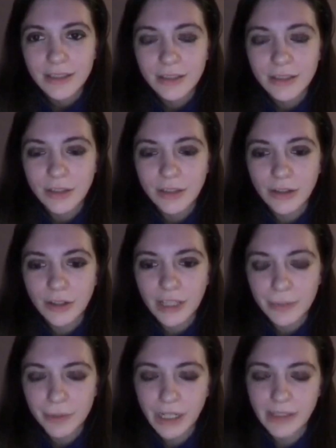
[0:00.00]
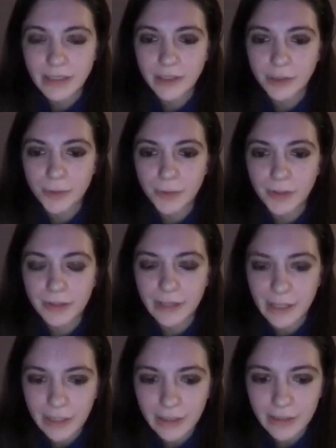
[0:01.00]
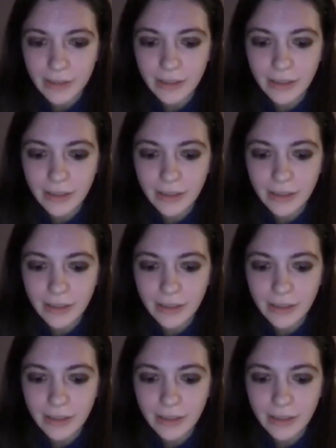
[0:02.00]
So I'll keep you guys in the loop about that.